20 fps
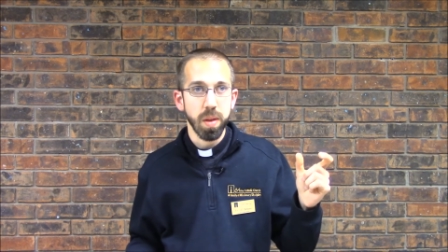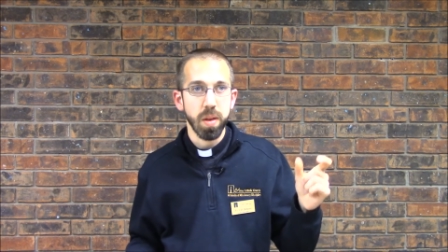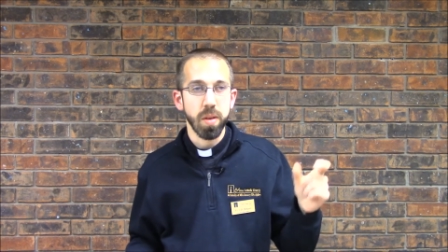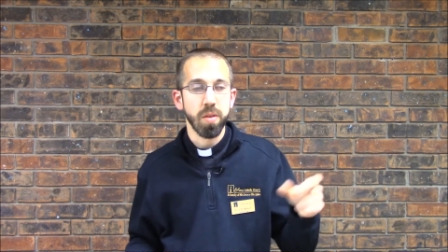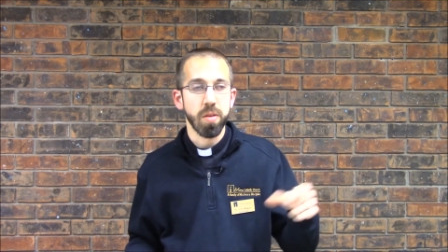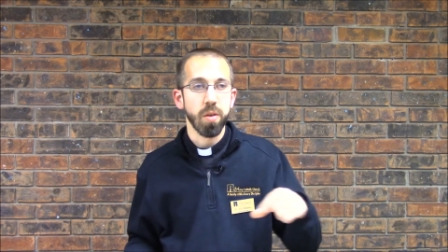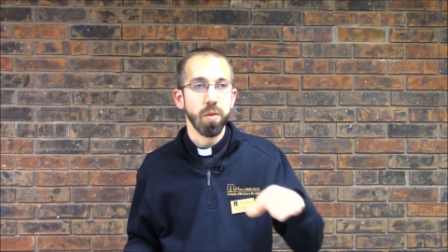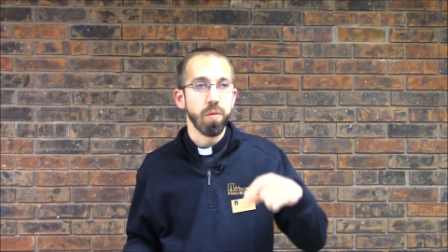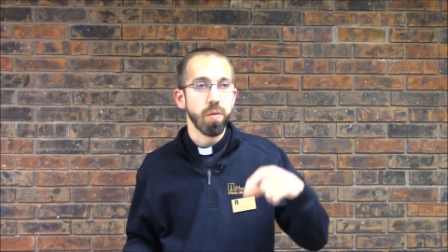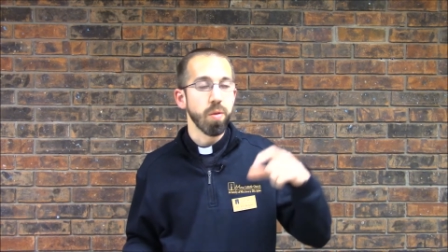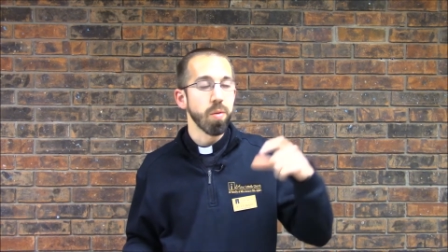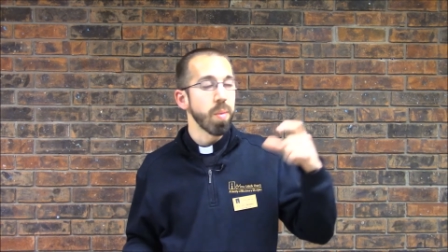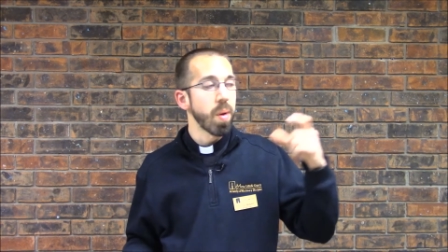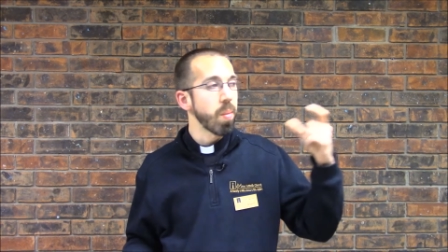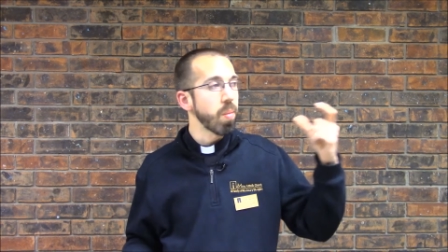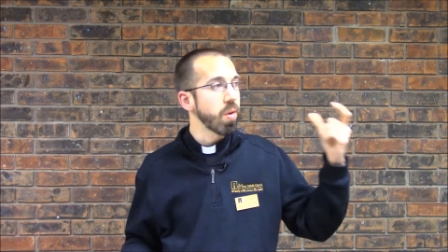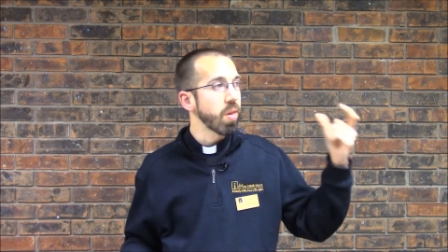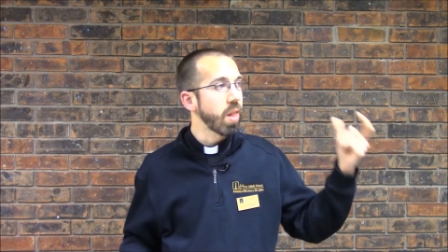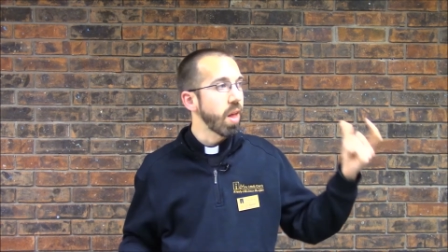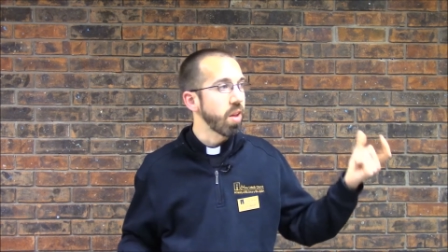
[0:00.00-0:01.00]
And so if you
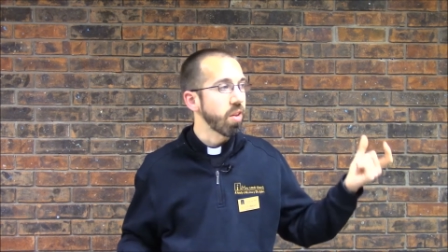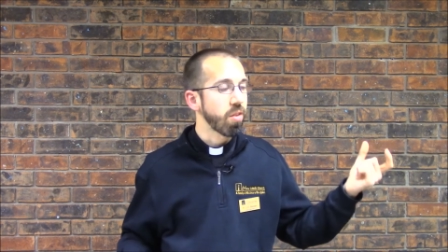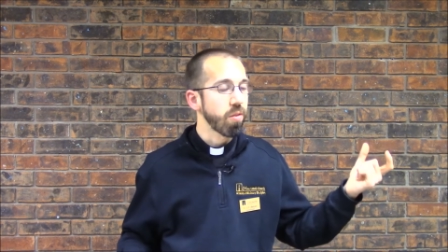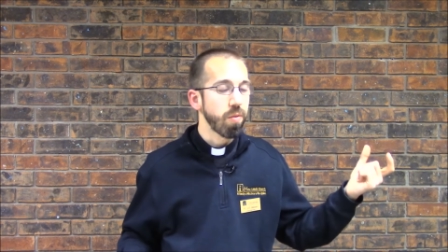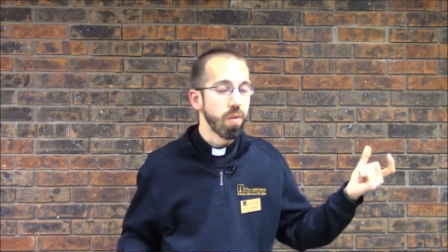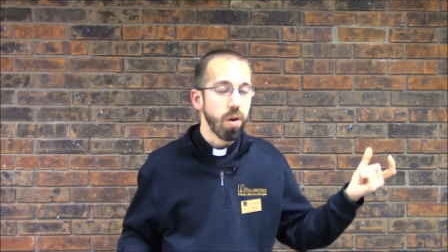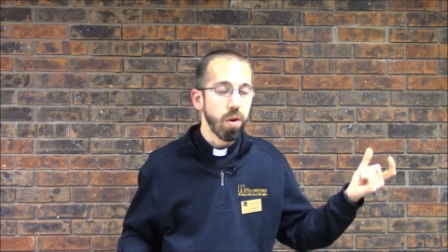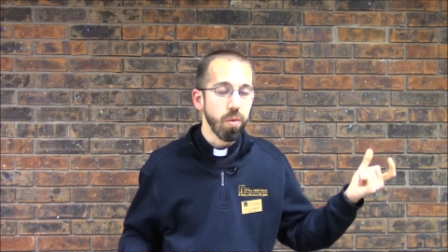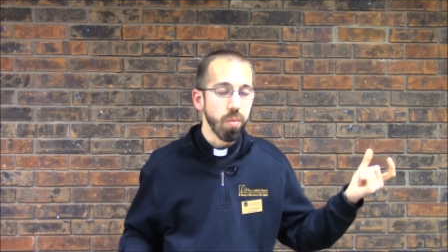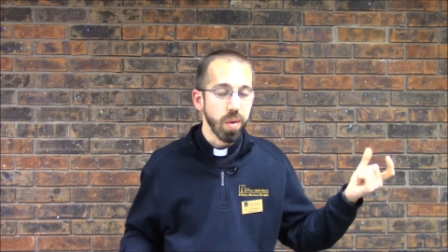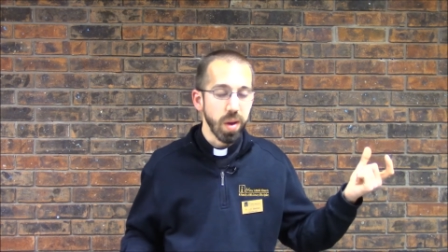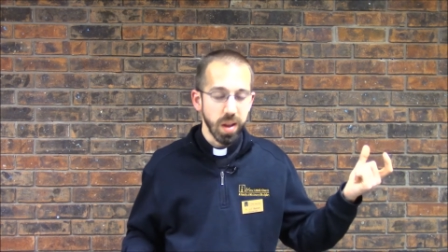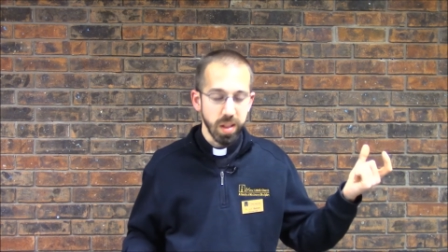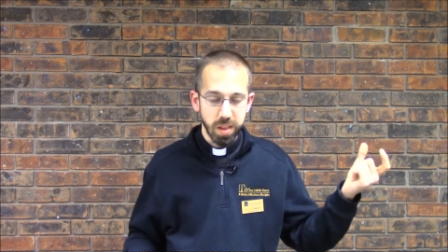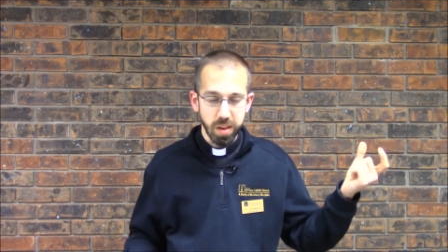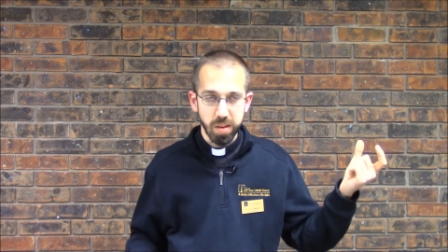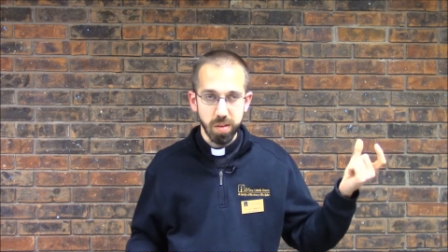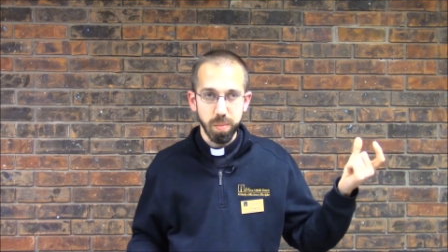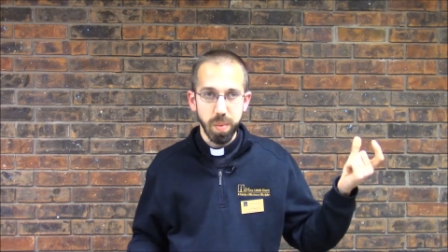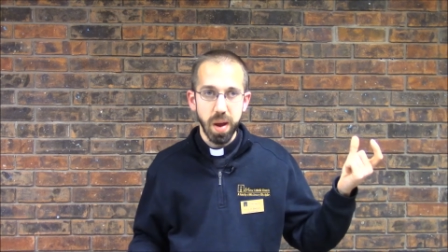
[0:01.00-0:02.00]
remember last fall, we had
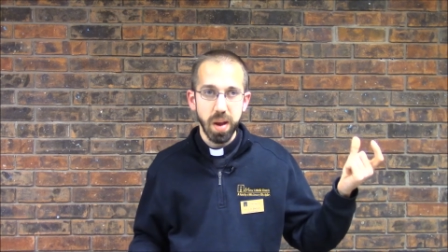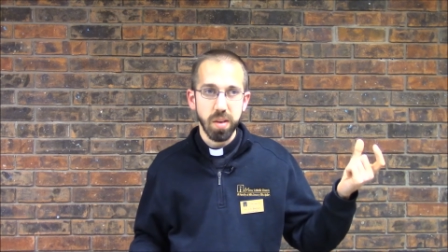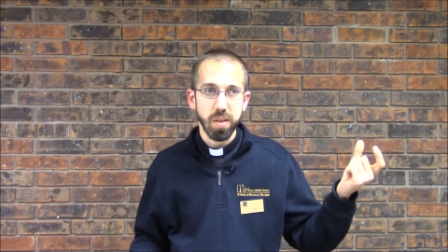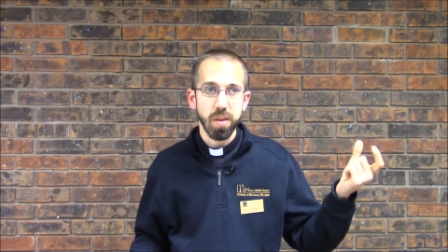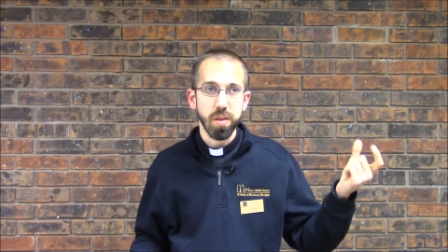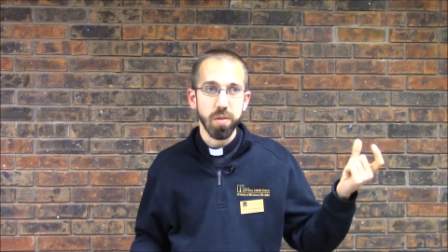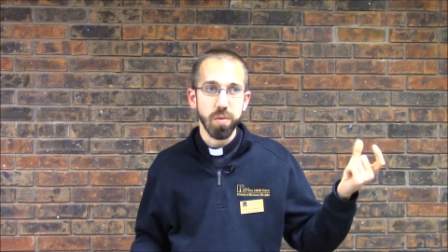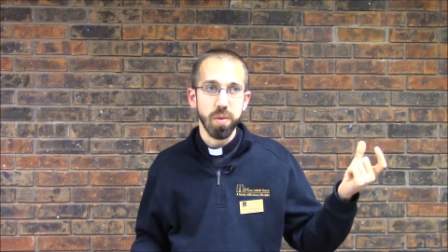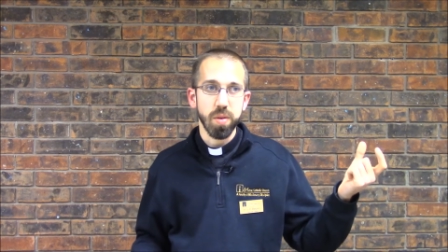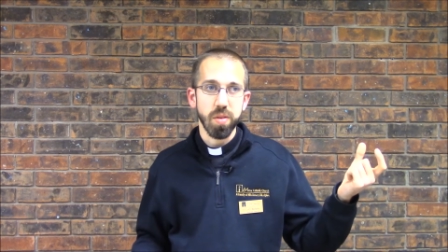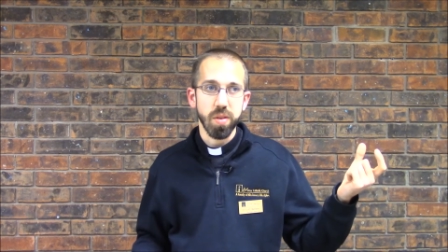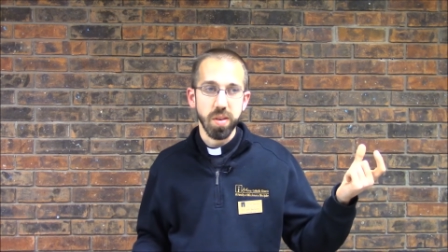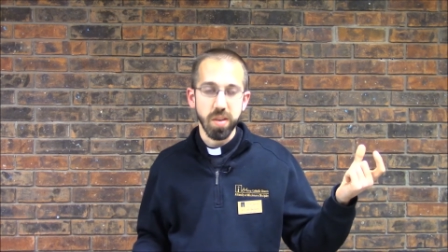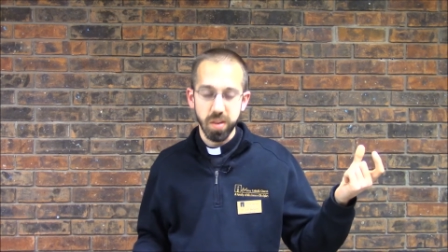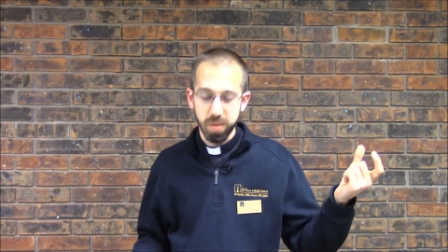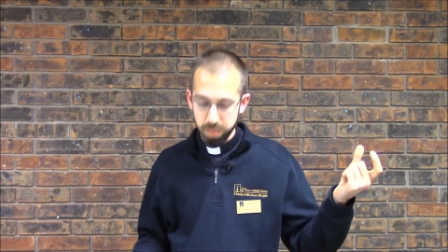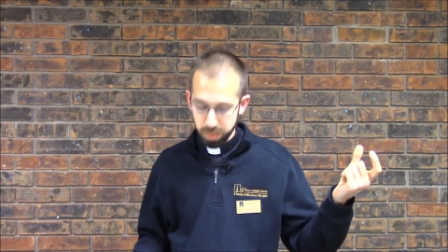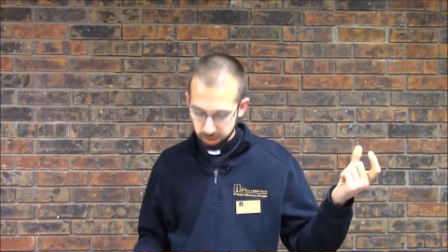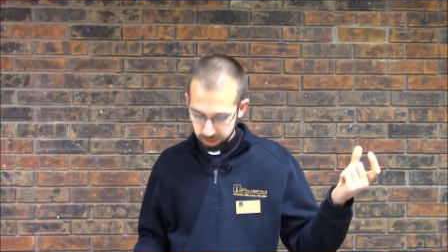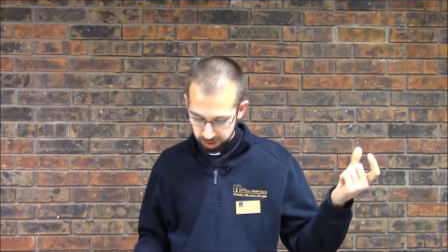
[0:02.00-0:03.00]
this passage where
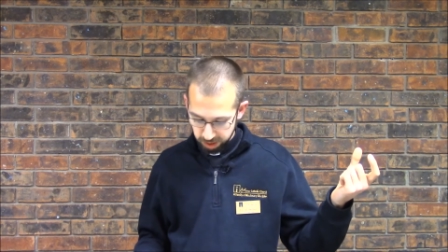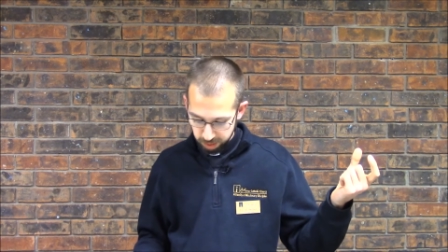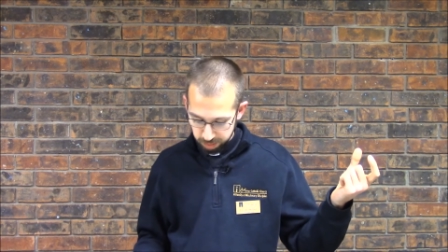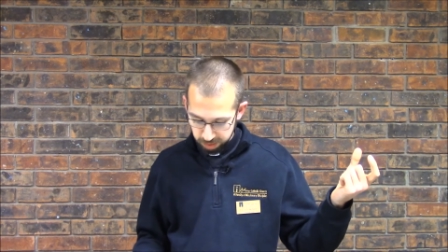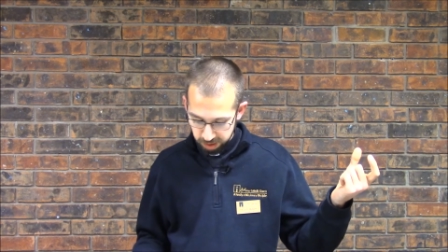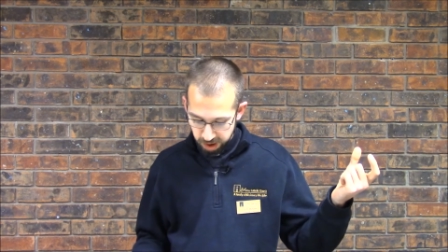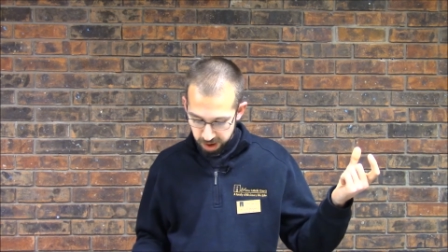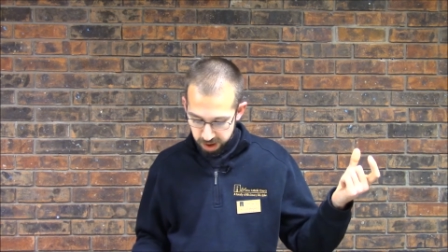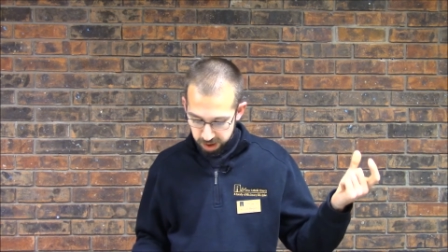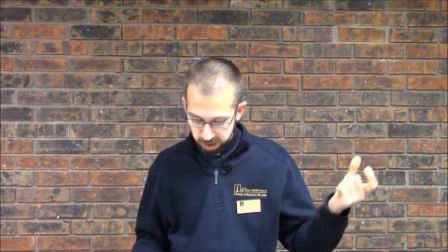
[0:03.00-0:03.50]
Jesus proclaims,